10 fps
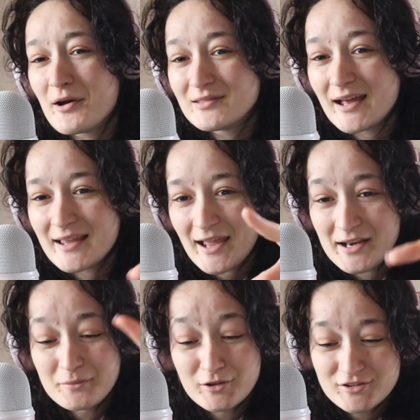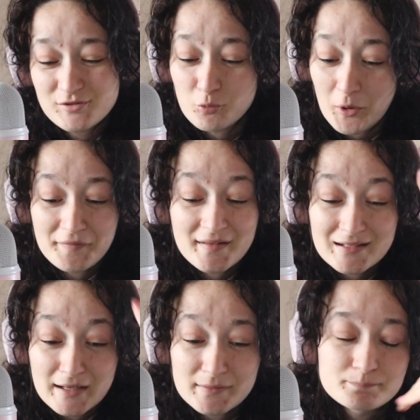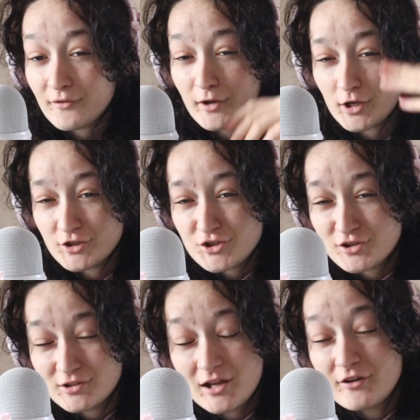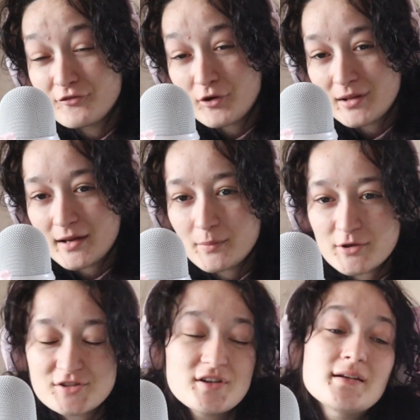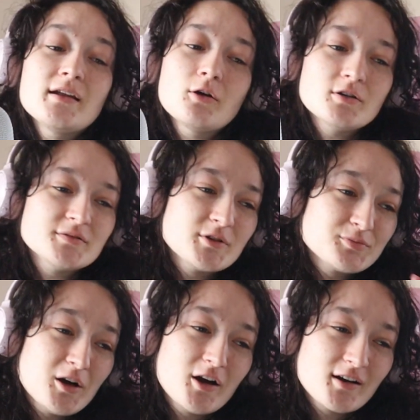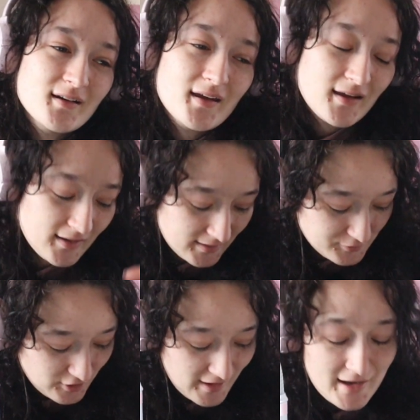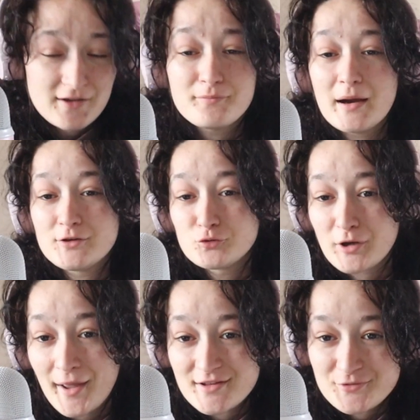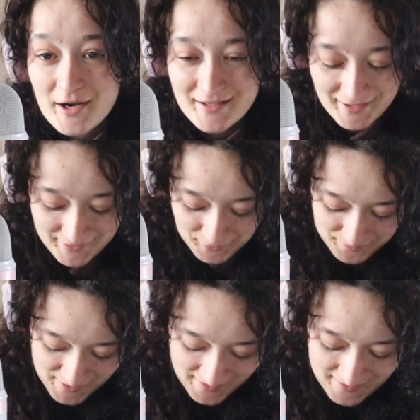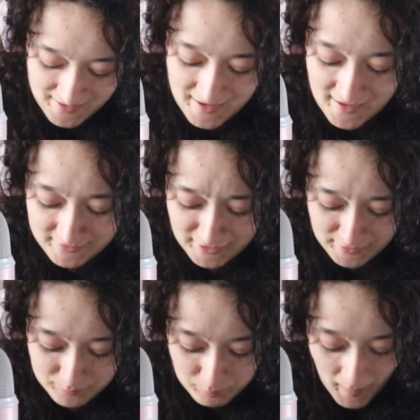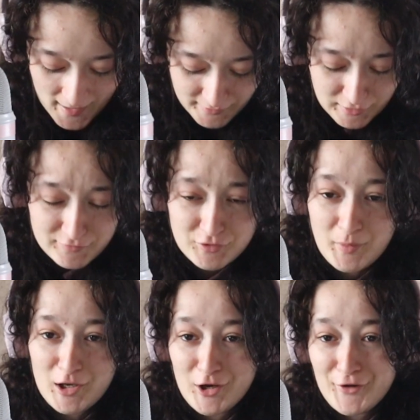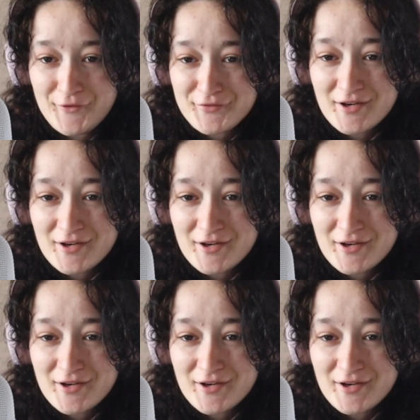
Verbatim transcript: about like animals when they like have unconditional love for like a person. It all melts my heart. I can't. I'm sorry. I have my two cats right here with me, and they're my they love you, my life.